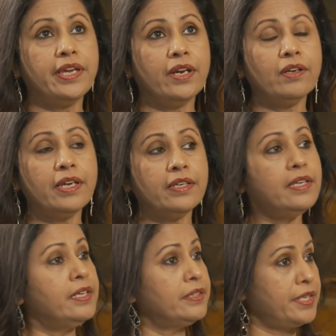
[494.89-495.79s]
Carolina
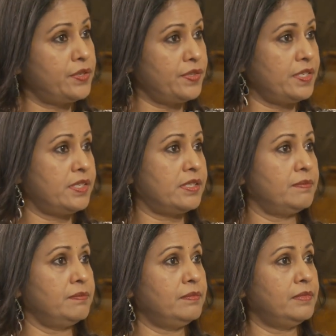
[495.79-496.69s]
healthcare
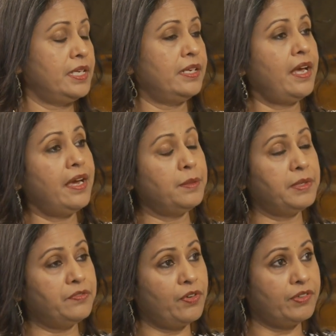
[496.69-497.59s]
system and
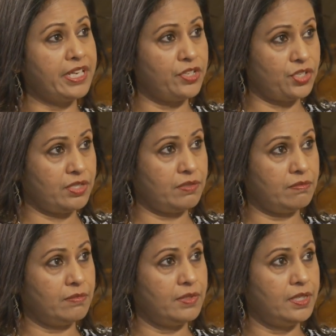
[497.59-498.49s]
Heineman Foundation
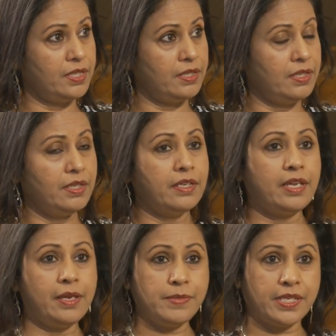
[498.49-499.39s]

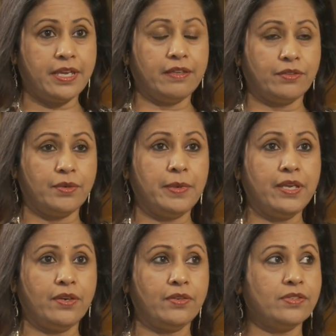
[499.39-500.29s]
came together
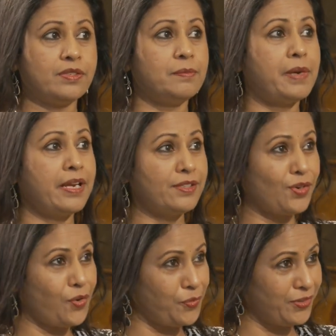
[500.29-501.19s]
because Mike
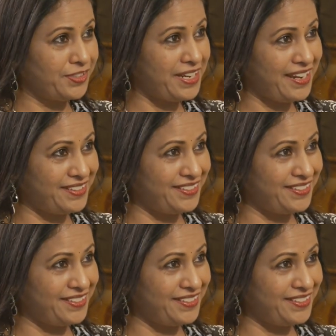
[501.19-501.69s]
Tarwater had